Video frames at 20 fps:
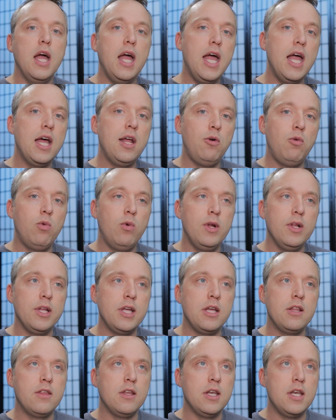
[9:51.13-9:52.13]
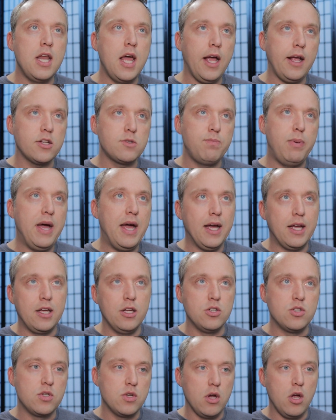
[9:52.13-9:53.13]
and really the next
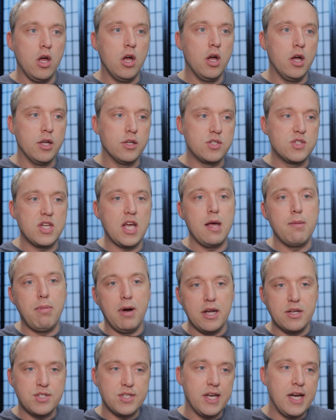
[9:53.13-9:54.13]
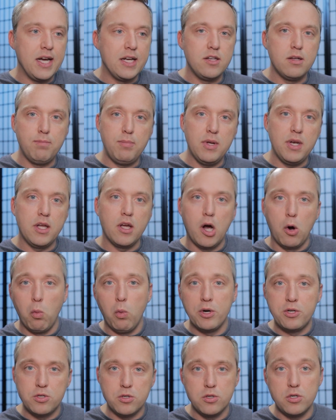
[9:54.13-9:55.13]
package uh, side by side, depending on
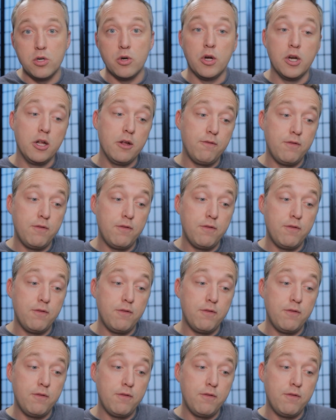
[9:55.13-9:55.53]
what you're doing.